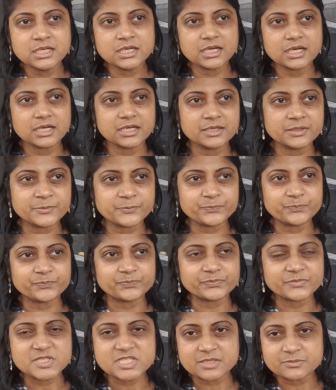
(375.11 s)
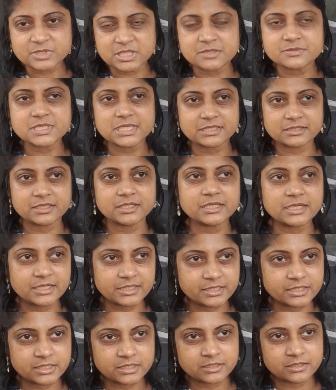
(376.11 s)
Sometimes I think I
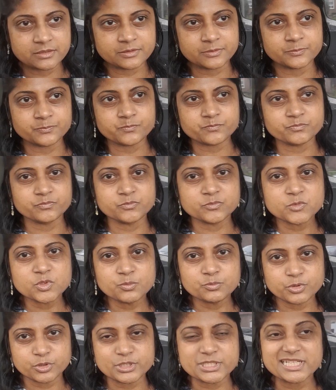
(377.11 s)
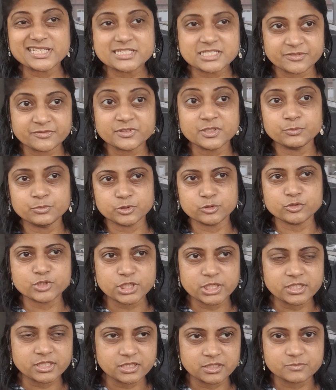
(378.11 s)
can predict if the Blue
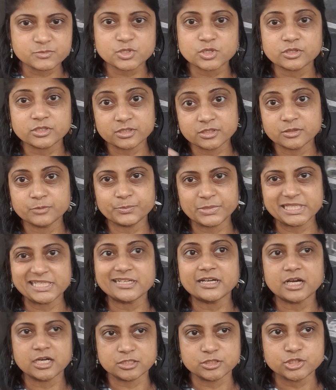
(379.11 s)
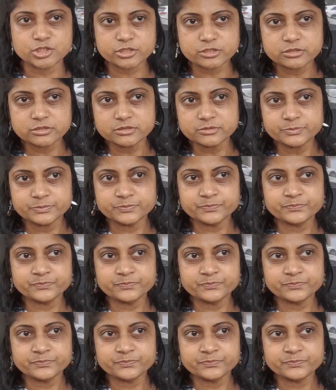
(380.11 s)
Jay games are gonna be under,